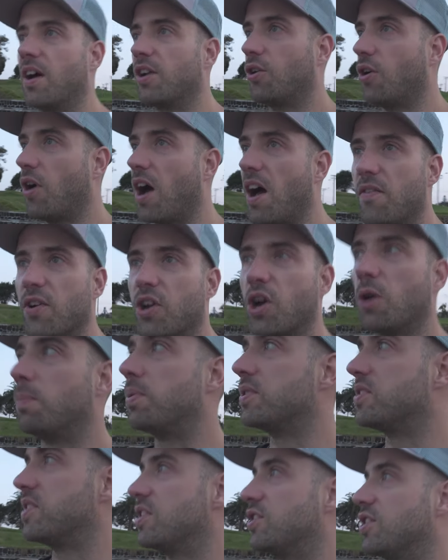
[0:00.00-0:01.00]
I don't have a
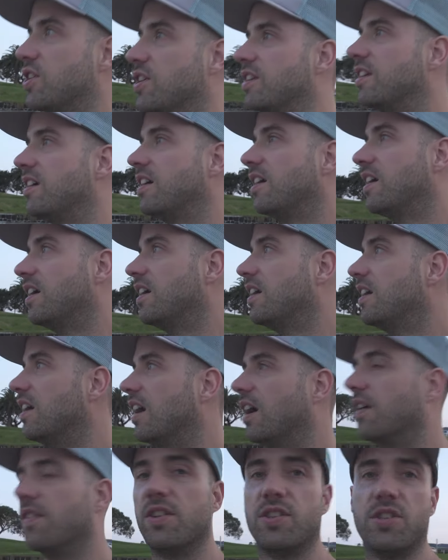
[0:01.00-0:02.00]
composition,
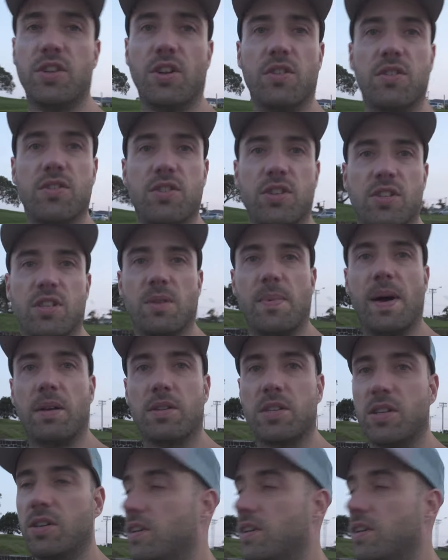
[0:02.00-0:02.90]
and the sun's just about to